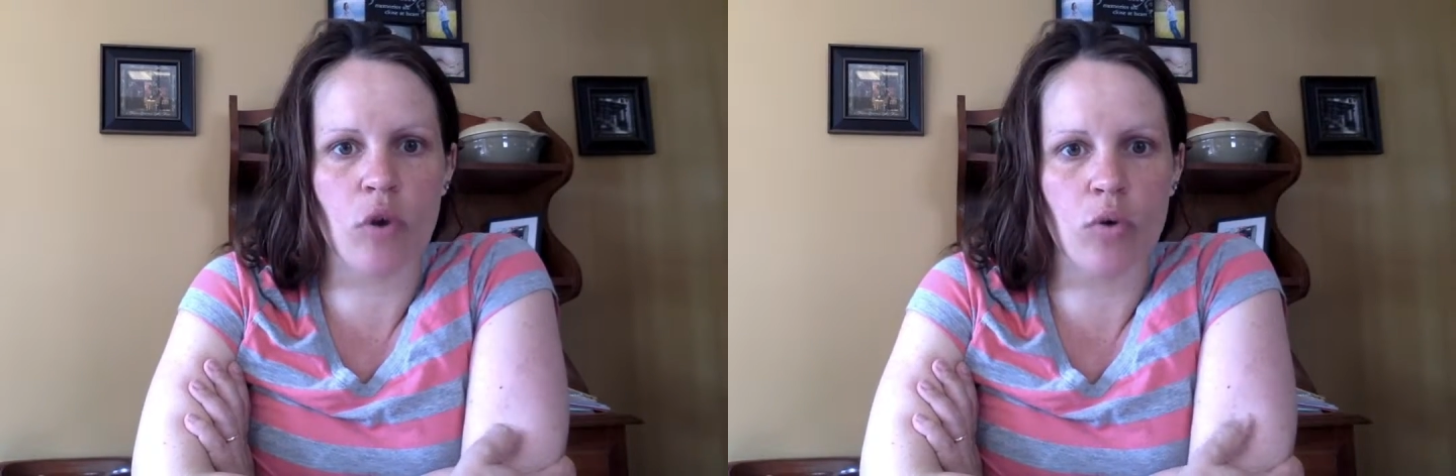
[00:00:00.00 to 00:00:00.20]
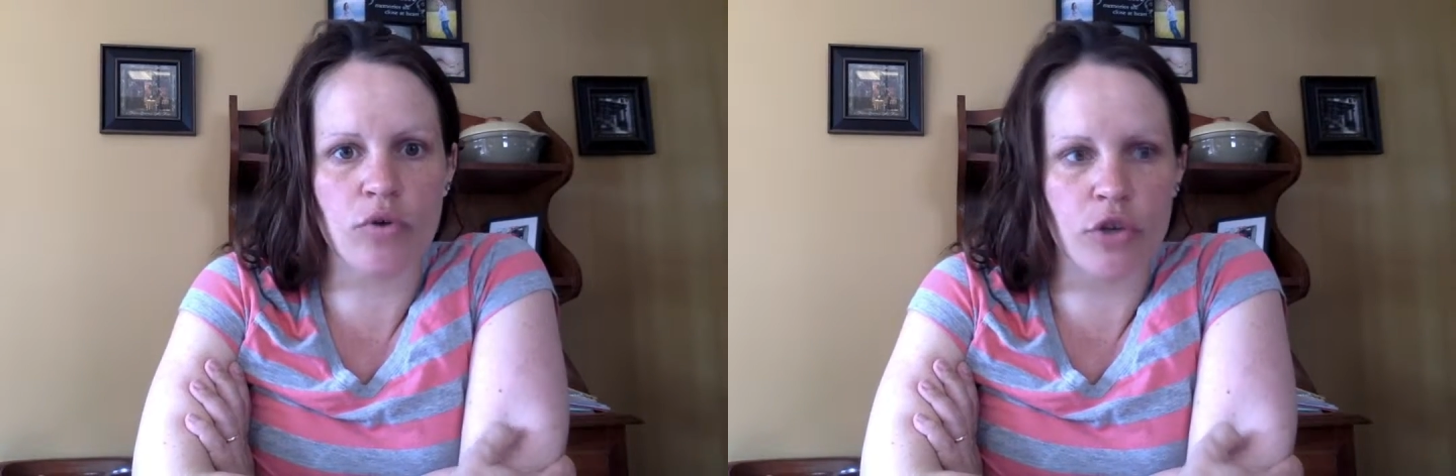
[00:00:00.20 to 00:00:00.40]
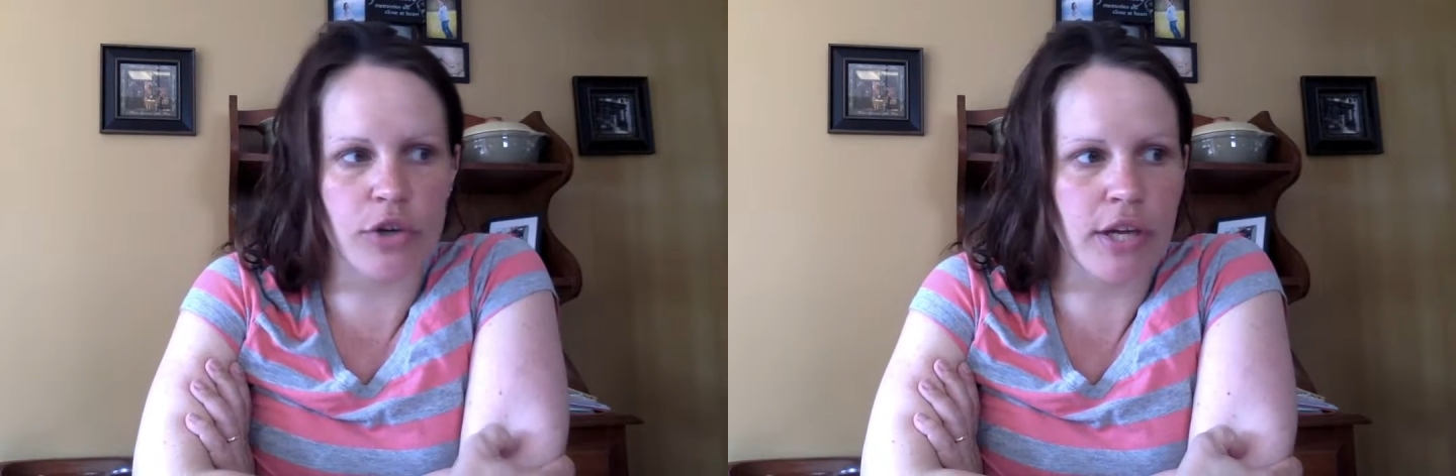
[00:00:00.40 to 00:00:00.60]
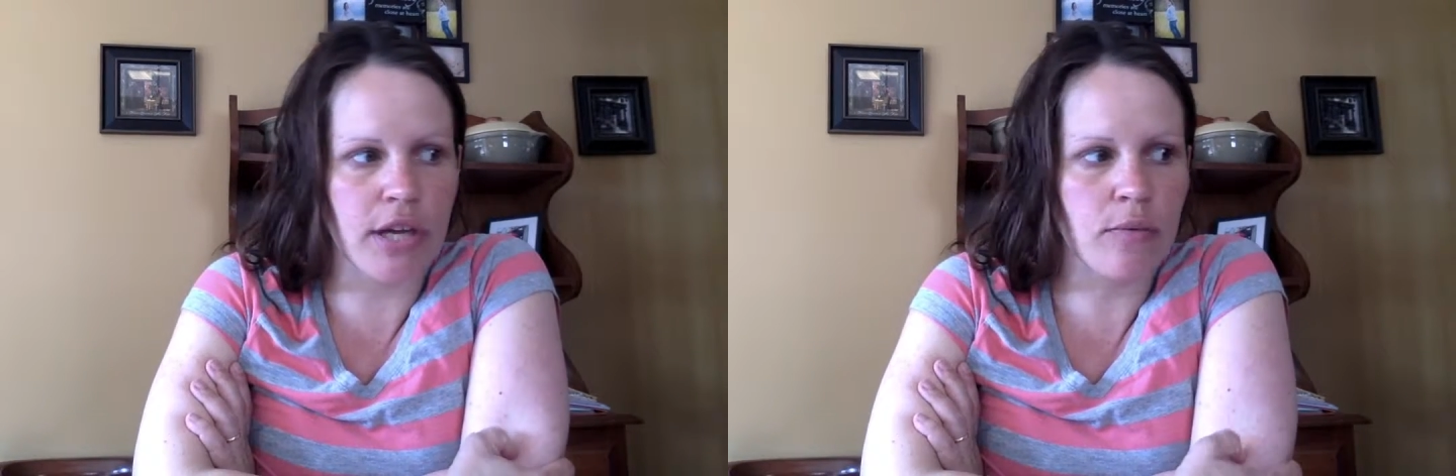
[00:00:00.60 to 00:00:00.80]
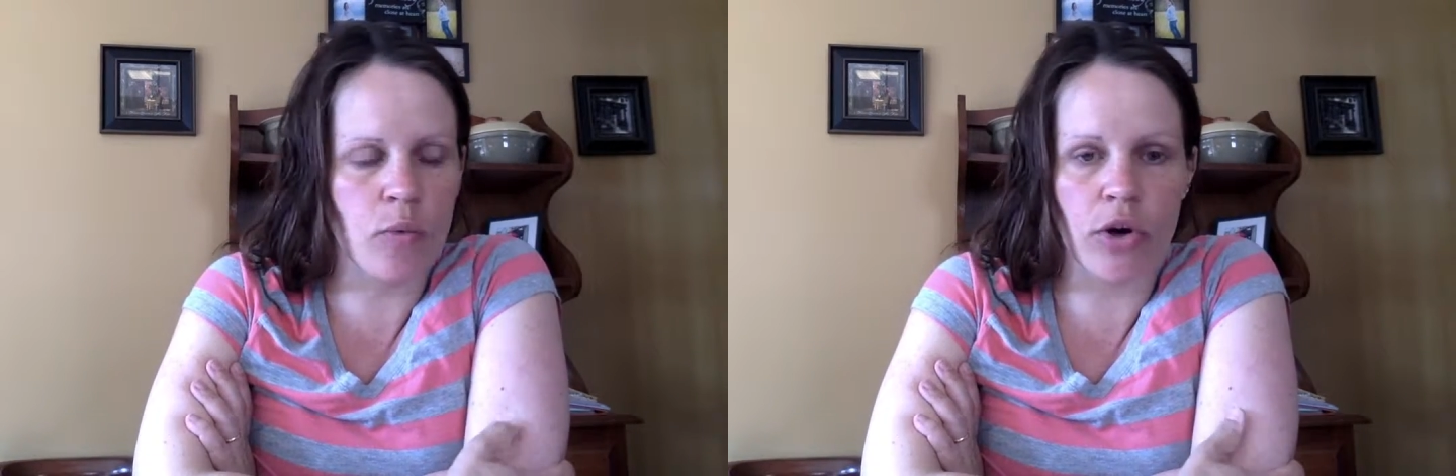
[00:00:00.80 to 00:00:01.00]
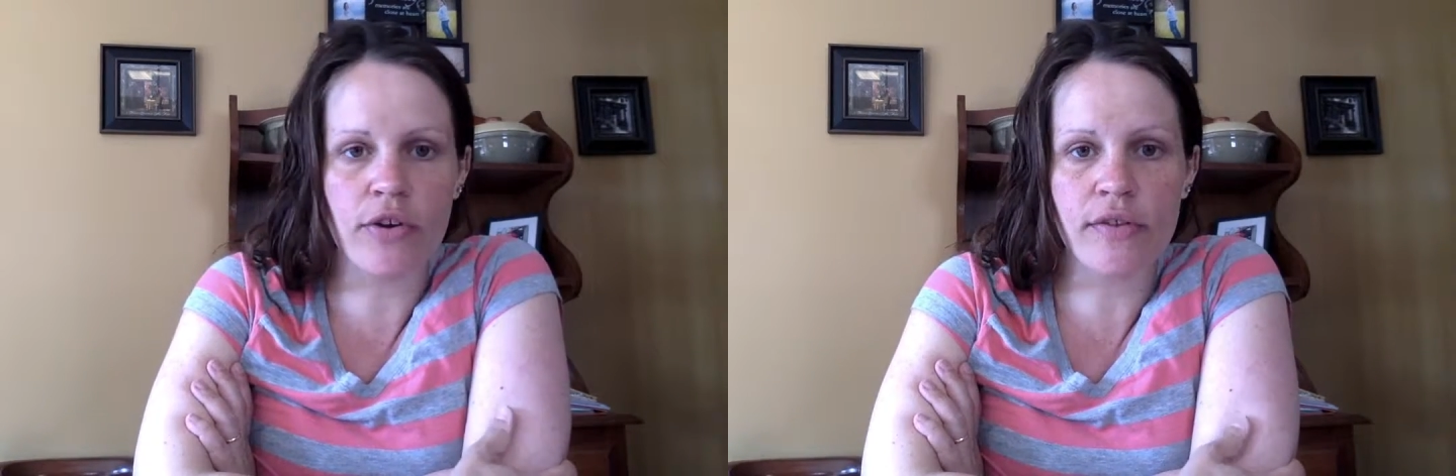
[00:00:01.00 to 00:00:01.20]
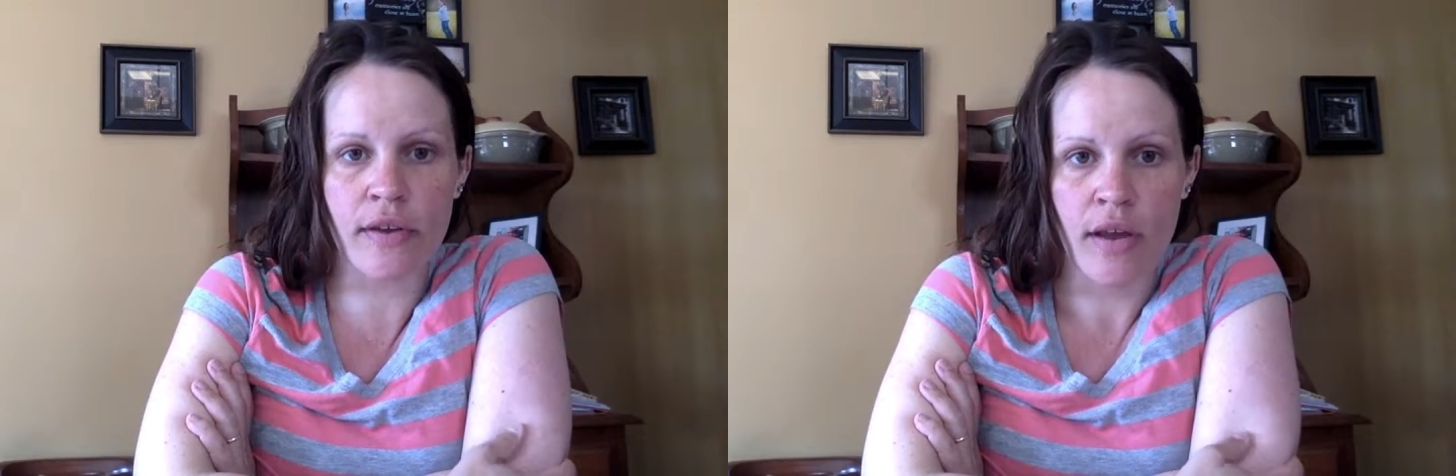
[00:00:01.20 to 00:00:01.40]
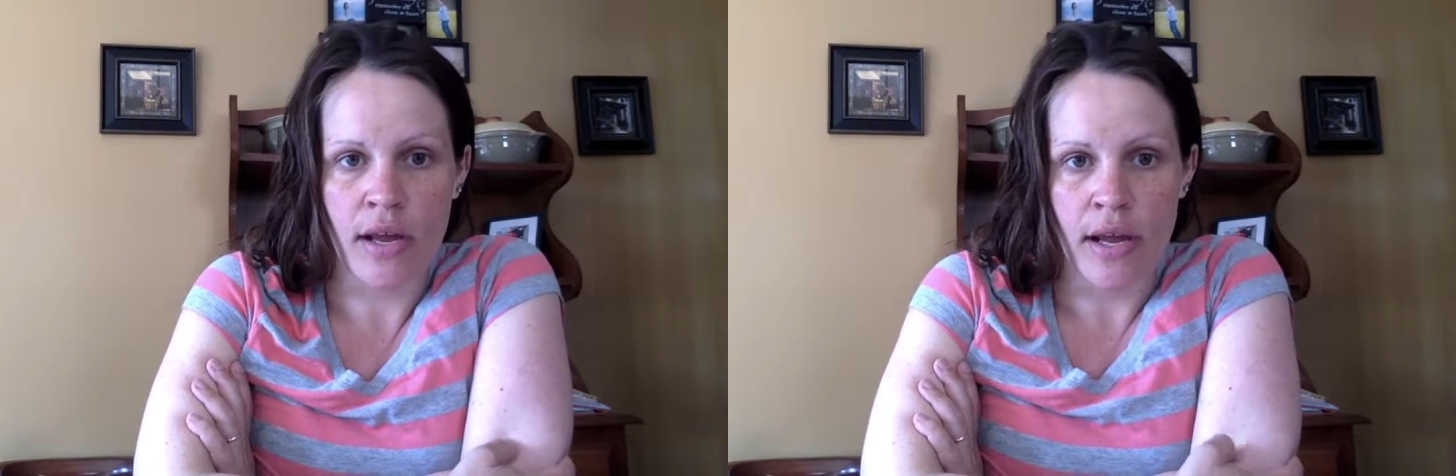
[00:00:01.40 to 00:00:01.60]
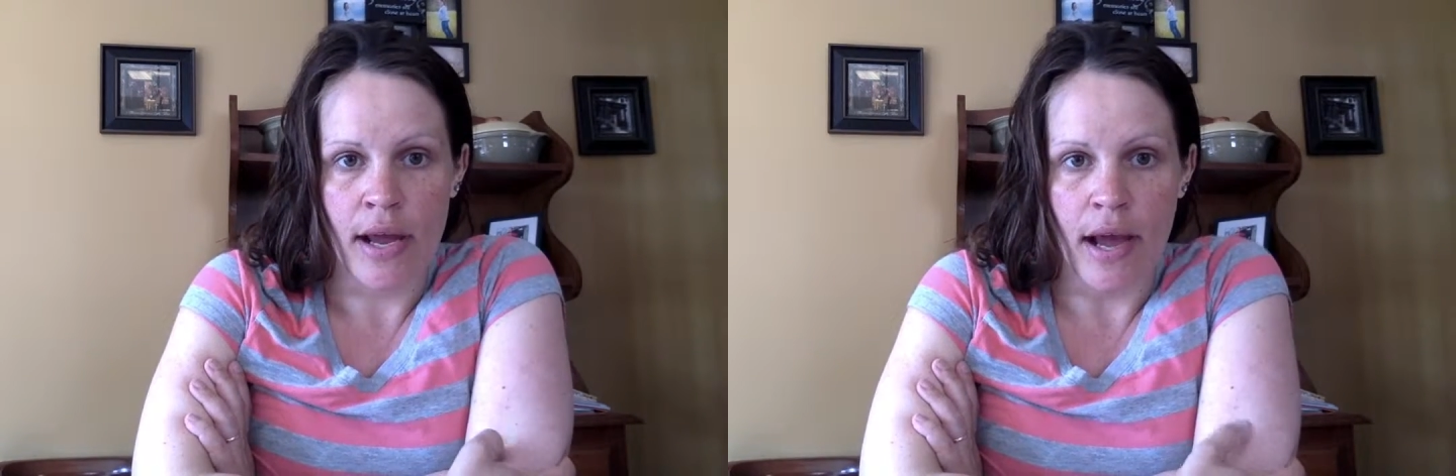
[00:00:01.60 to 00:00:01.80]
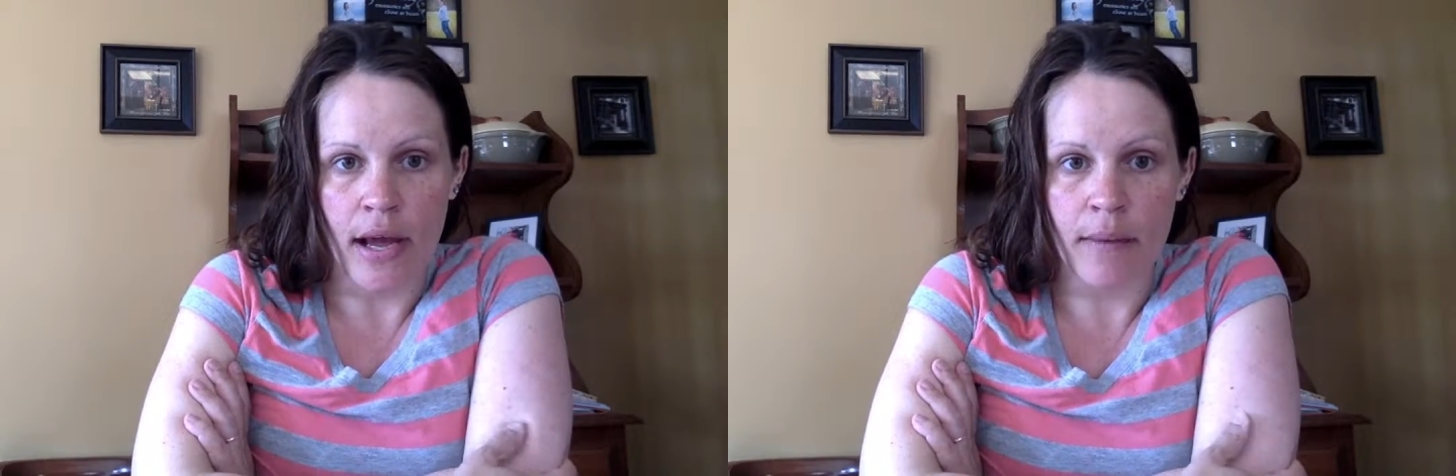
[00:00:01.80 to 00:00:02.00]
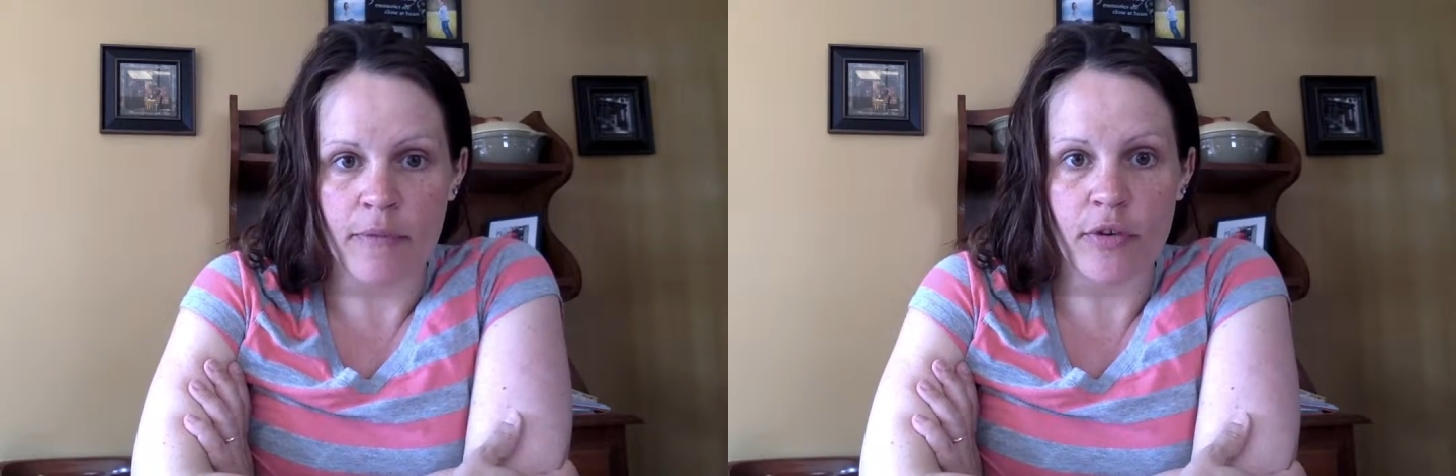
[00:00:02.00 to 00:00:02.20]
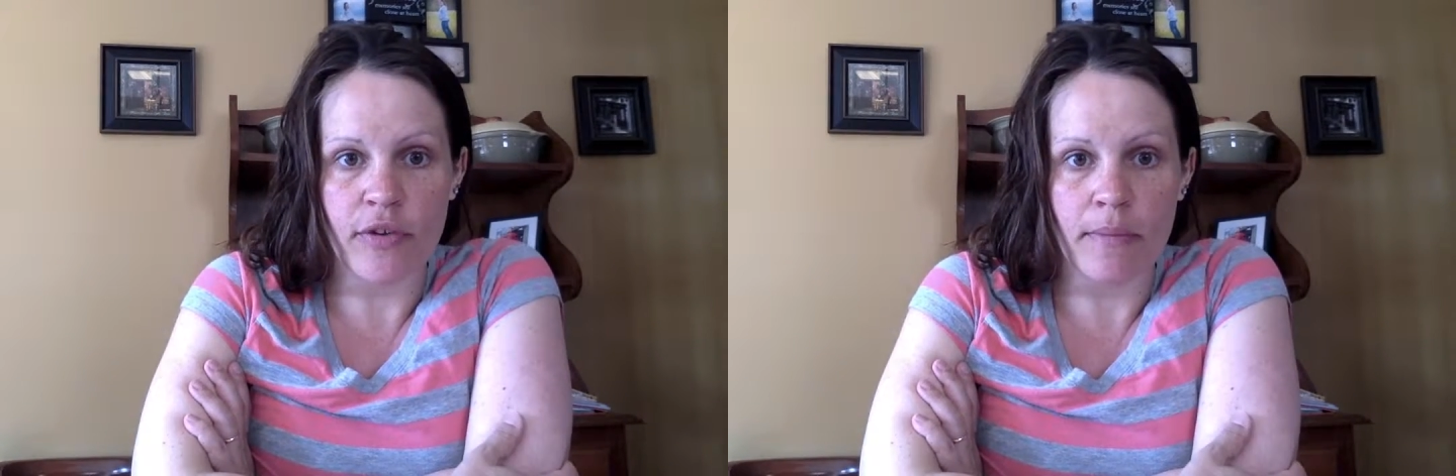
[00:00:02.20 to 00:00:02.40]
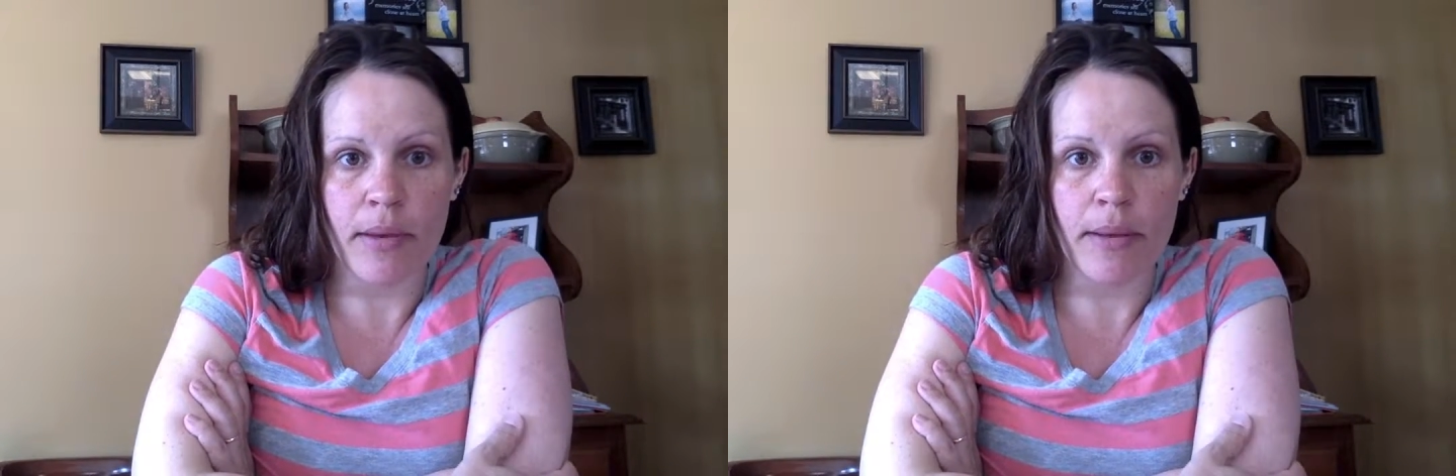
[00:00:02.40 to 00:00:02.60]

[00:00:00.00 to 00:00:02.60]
cold turkey works for some